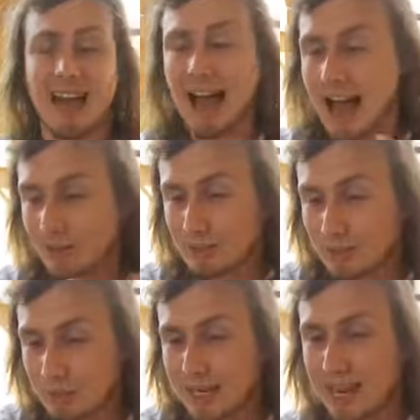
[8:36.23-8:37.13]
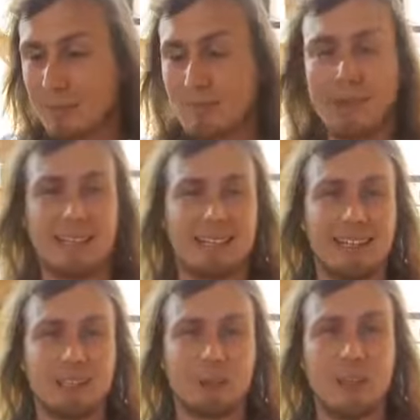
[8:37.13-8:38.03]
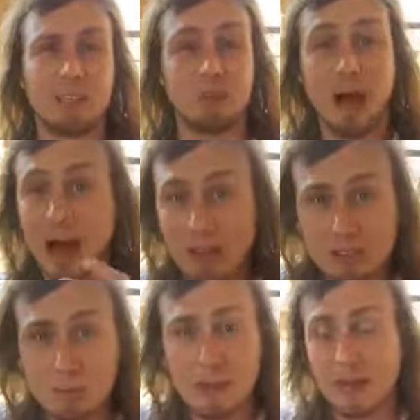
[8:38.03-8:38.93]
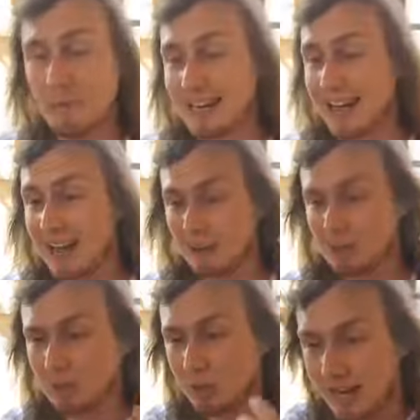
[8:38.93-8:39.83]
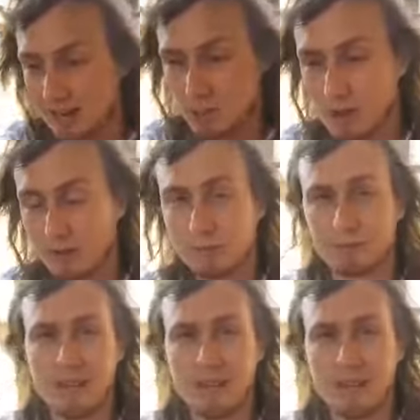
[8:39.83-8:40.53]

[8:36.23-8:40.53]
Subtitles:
How to become a millionaire at 22, how to make money, how to create wealth.